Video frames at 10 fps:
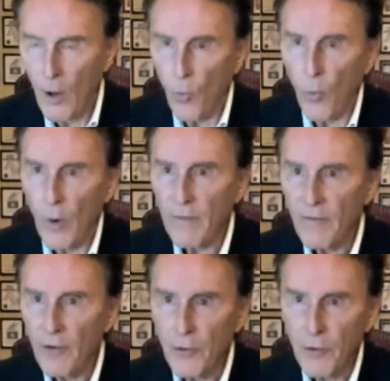What if
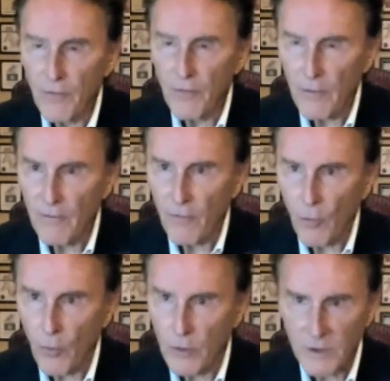who you voted for
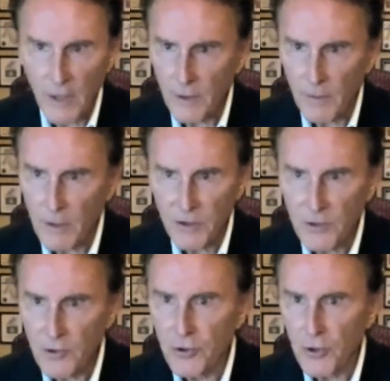was not the person
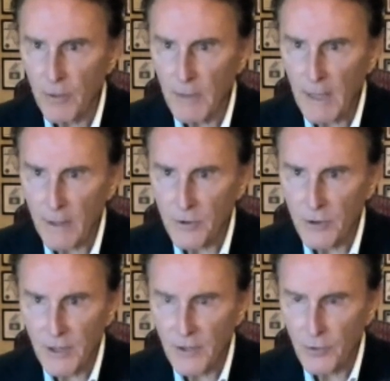you should have because you
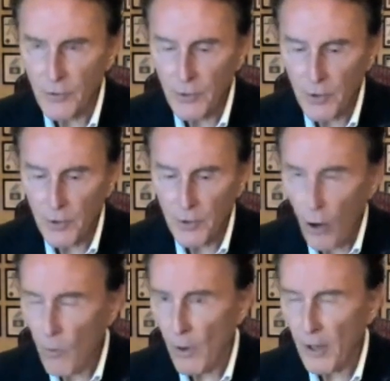didn't do your
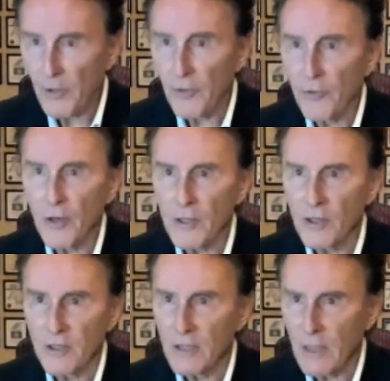homework and you
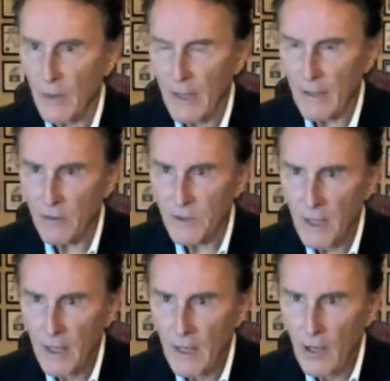trusted someone
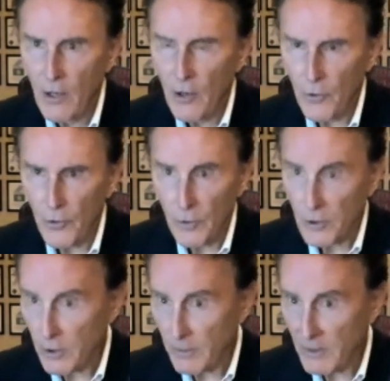else who you
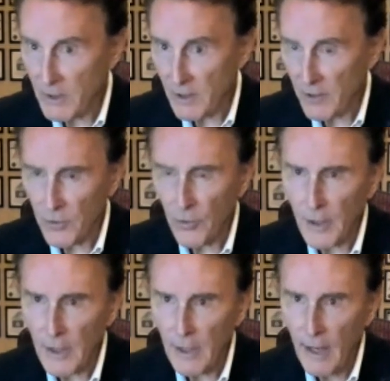assume is an
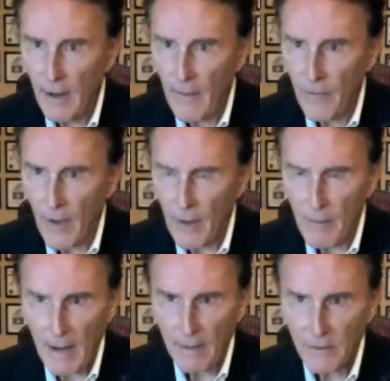authority
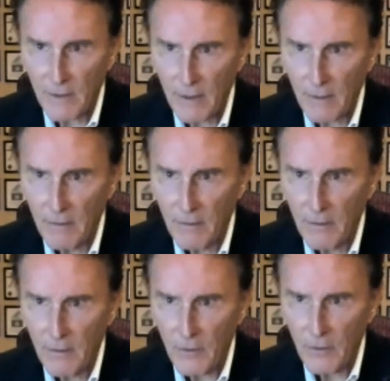about the
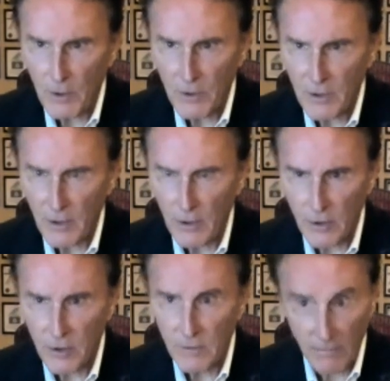person that
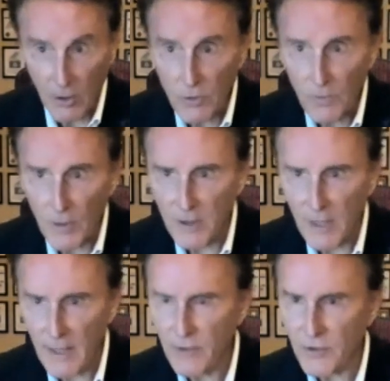looks most
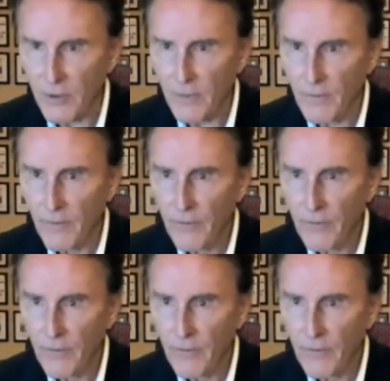presidential?